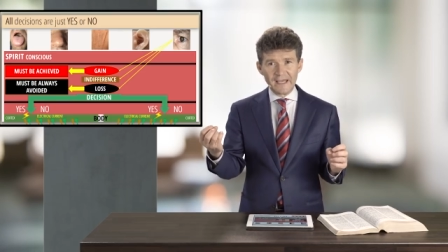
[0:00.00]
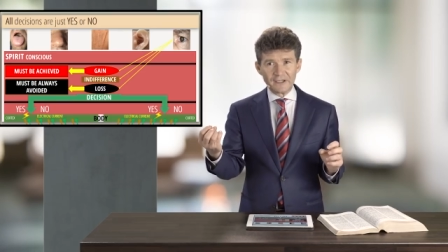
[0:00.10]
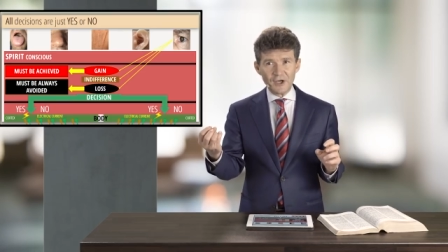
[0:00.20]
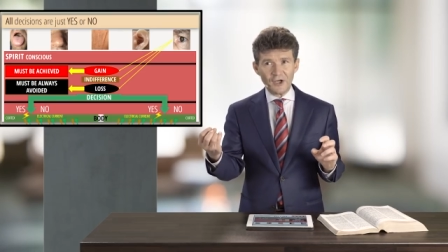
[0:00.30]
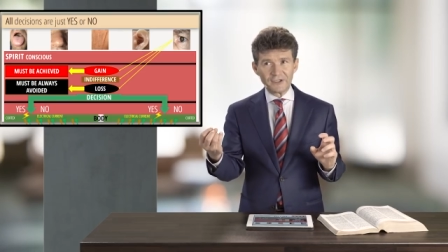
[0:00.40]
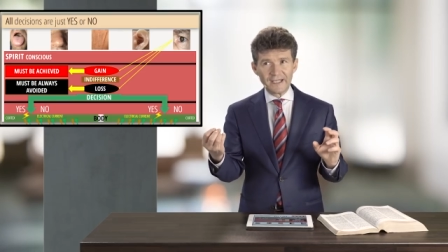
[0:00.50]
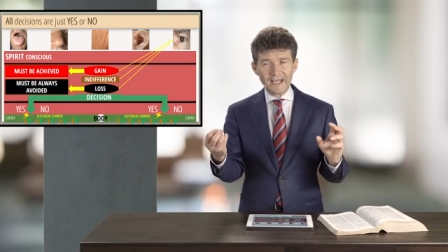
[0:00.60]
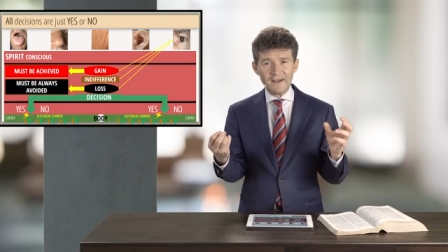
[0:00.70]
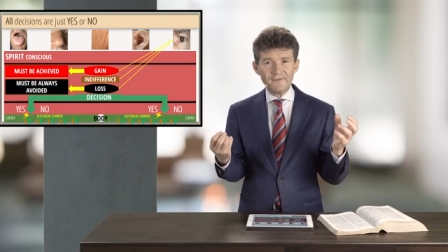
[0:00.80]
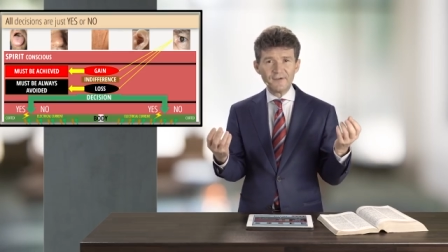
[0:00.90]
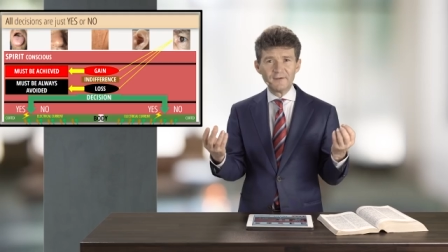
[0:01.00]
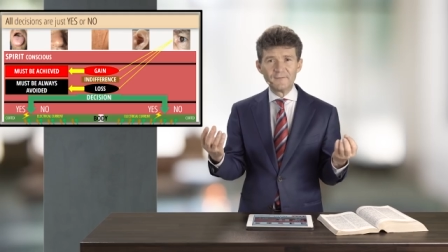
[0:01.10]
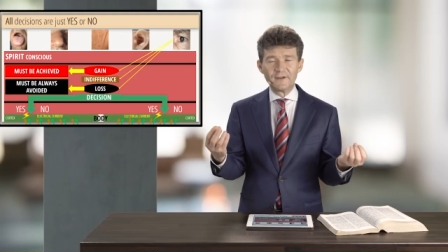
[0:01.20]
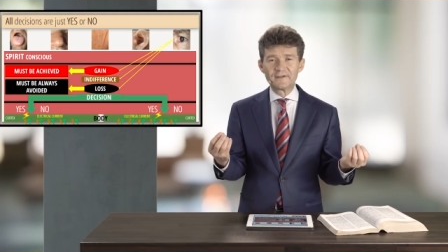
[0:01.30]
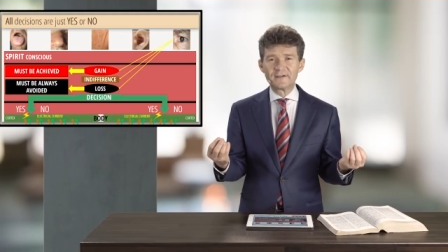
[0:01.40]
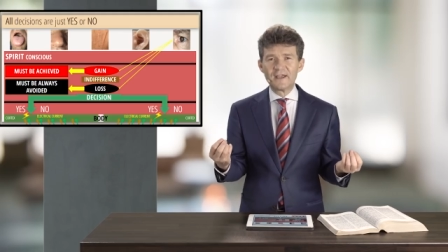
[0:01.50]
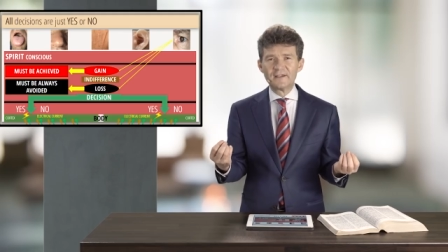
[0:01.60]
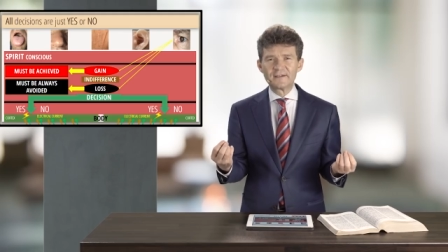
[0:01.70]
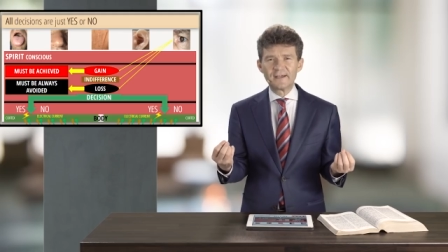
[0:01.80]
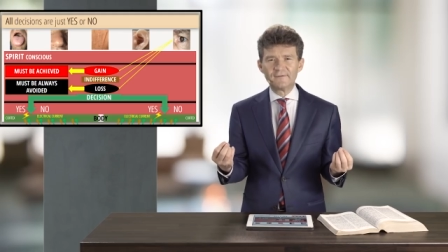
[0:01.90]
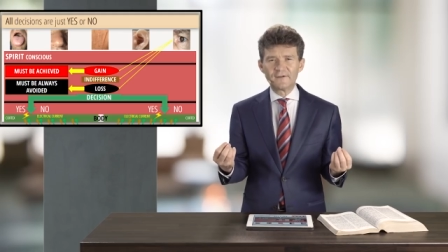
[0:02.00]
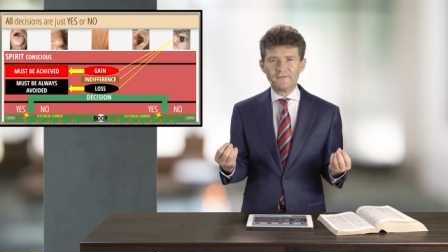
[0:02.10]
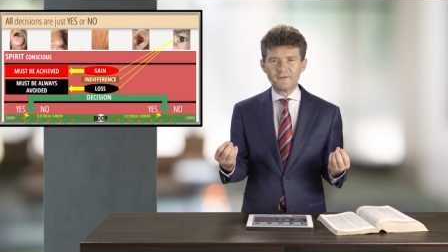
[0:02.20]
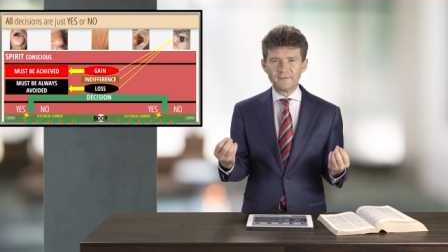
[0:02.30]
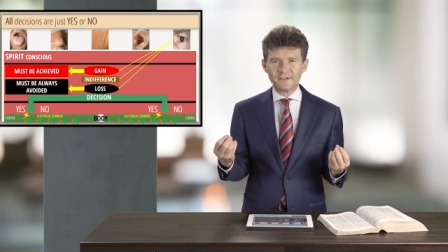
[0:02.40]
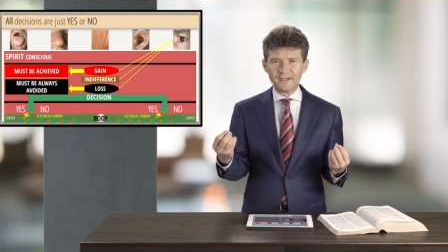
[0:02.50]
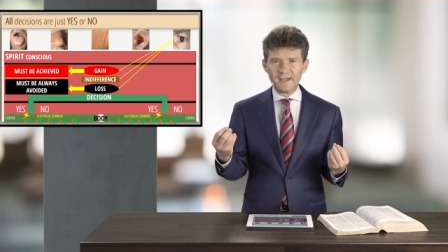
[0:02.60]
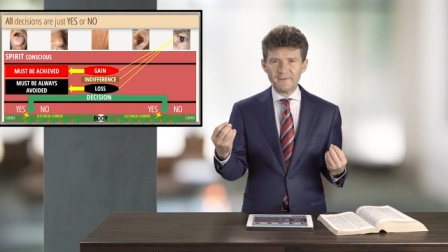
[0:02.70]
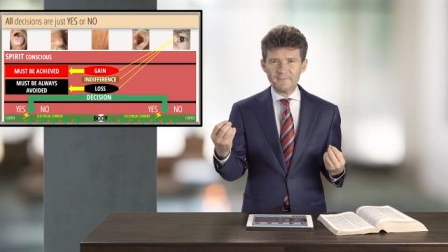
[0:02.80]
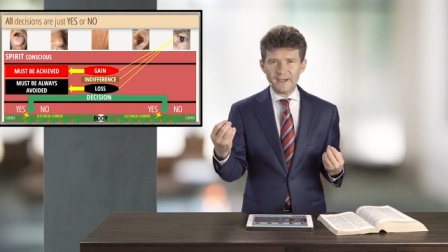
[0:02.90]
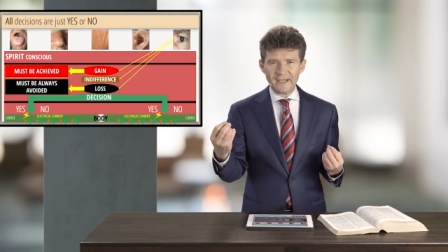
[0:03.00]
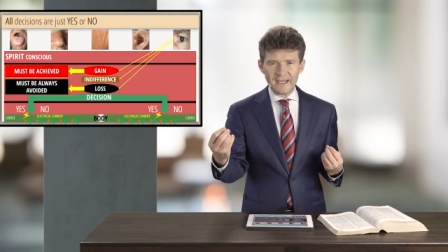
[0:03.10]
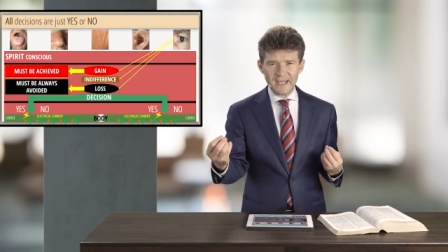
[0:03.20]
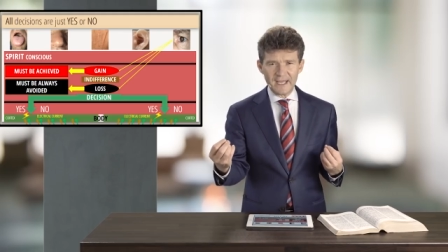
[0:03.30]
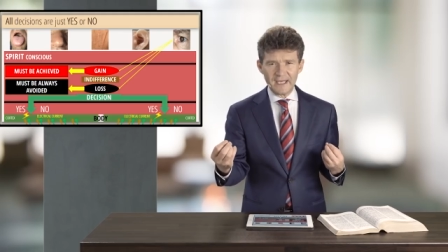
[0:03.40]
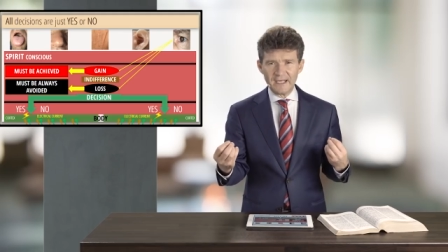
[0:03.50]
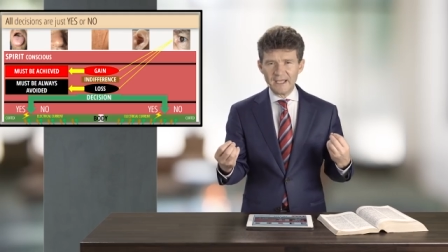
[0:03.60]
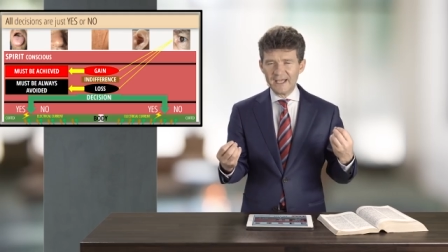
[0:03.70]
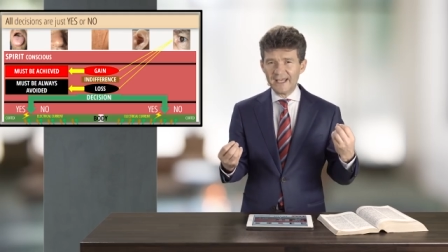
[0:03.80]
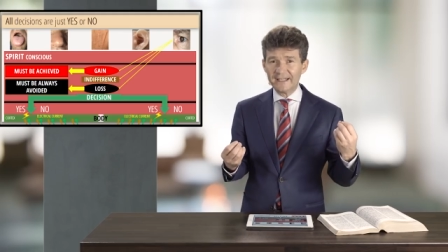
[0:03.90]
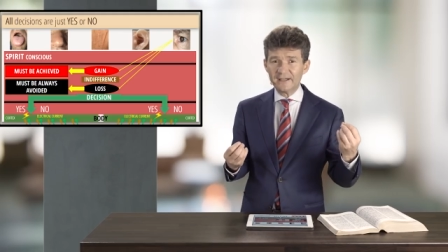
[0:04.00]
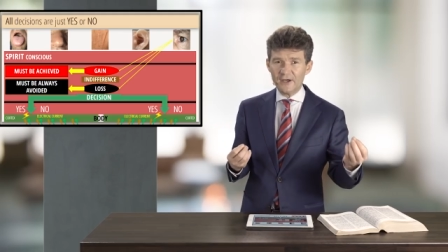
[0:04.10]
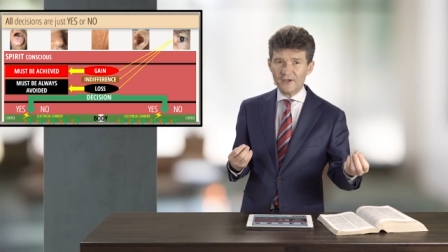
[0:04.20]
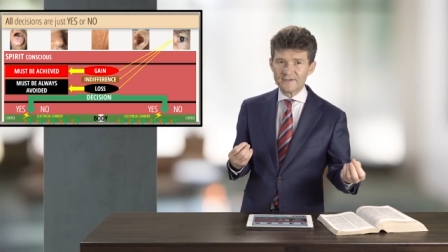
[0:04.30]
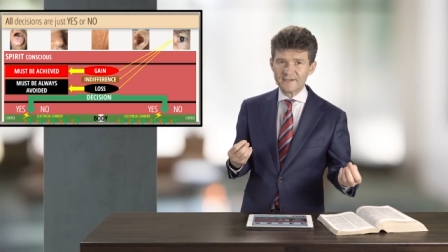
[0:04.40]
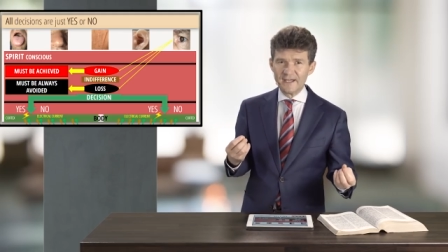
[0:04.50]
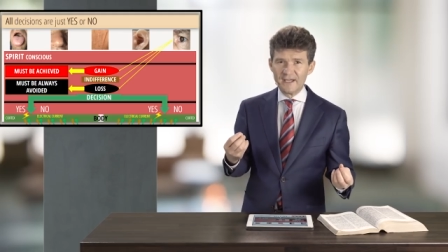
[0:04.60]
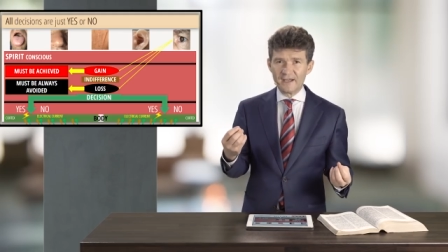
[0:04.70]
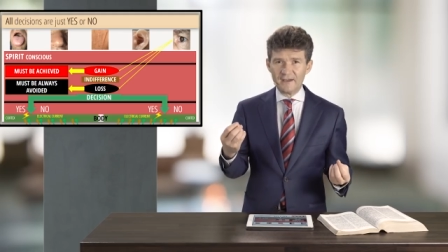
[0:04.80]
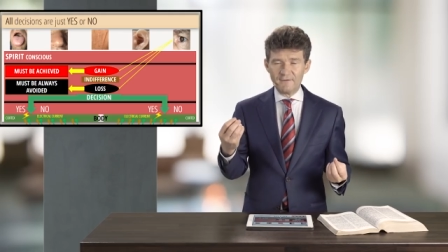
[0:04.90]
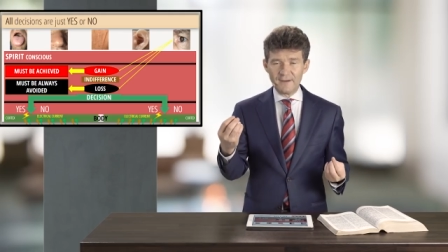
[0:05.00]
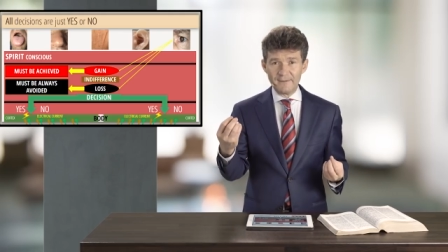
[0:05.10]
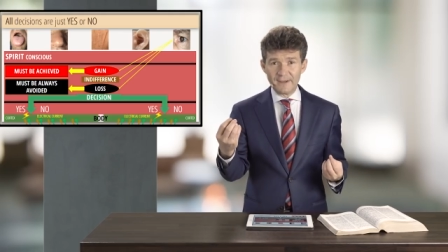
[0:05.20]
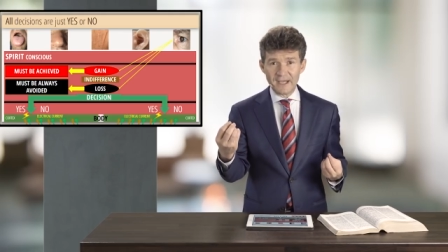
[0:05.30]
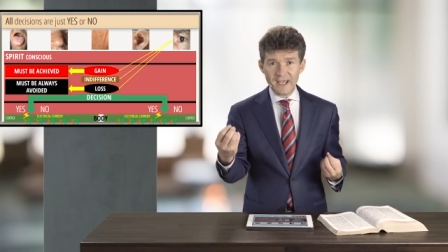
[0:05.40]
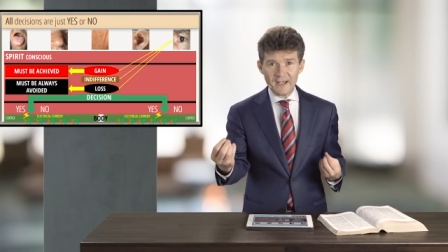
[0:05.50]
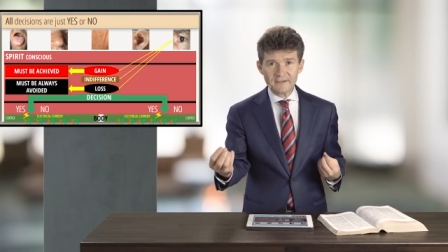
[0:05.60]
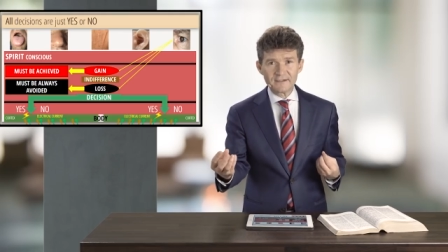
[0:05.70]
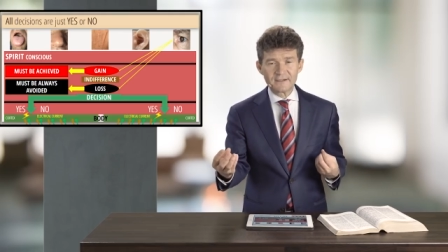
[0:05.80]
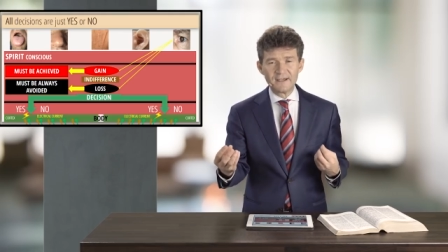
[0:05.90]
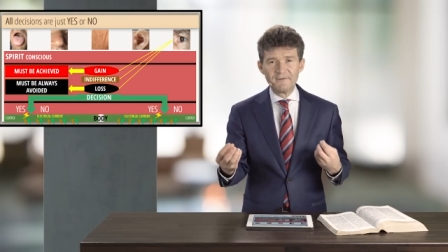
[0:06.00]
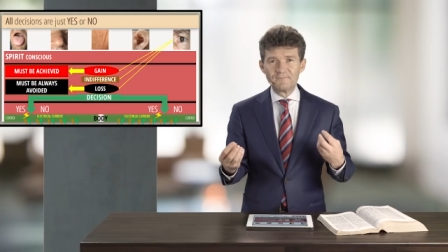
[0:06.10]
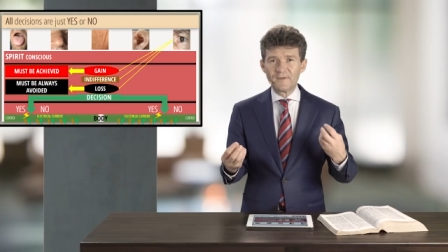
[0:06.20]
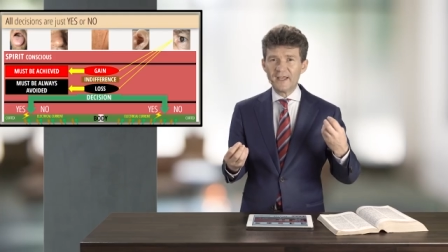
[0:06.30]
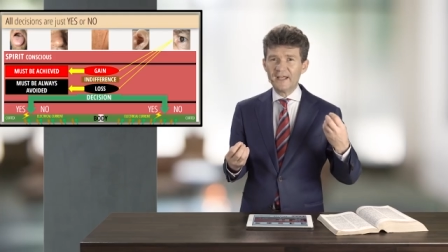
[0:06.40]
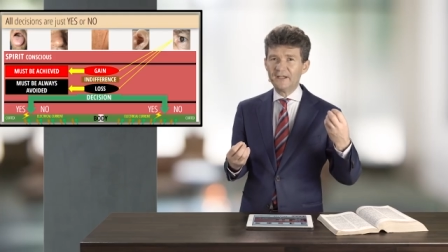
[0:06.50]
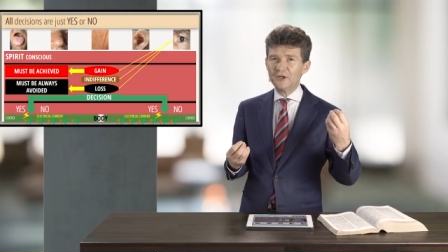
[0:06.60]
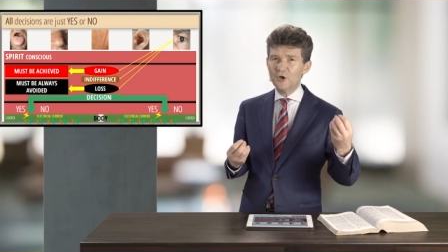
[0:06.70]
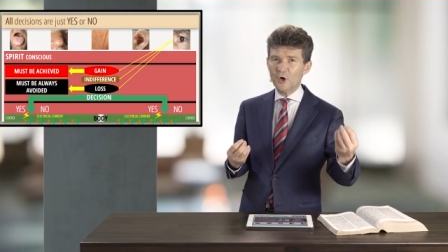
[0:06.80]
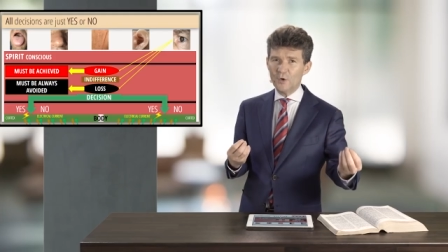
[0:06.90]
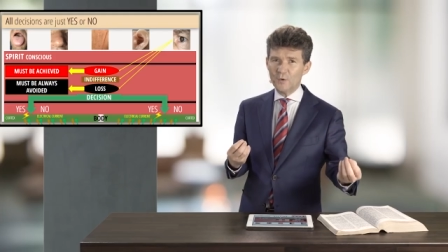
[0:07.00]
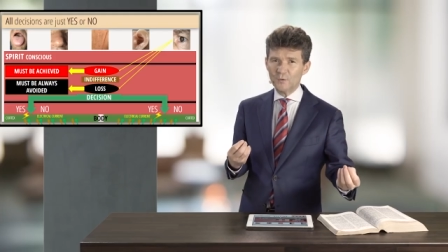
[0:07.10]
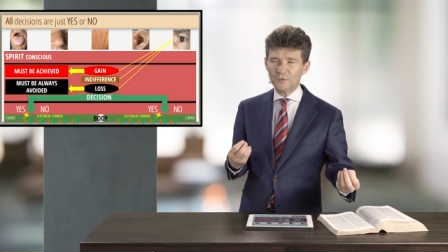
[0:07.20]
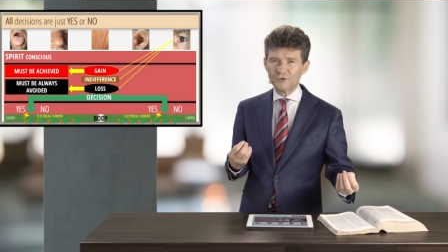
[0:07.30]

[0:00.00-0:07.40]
And God gave him this self-government by gain and loss, giving him a yes and a no.